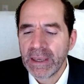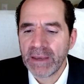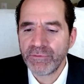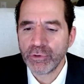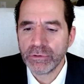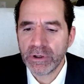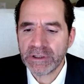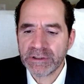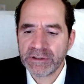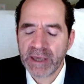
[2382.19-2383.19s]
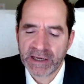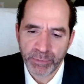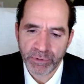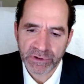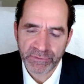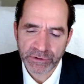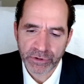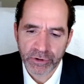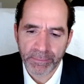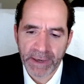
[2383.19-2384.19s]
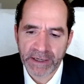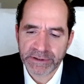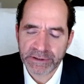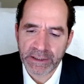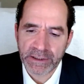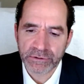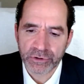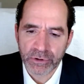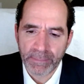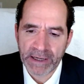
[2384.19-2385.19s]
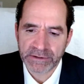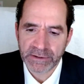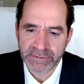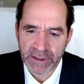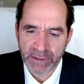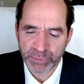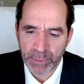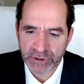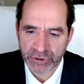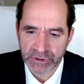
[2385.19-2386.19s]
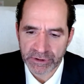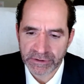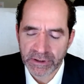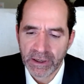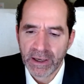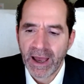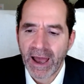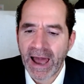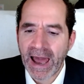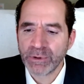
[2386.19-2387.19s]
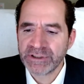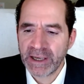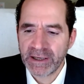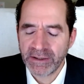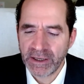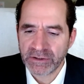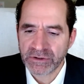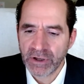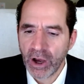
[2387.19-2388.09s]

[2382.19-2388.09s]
if you look at the textbooks of internal medicine and the internal medicine subspecialties, I would tell you this.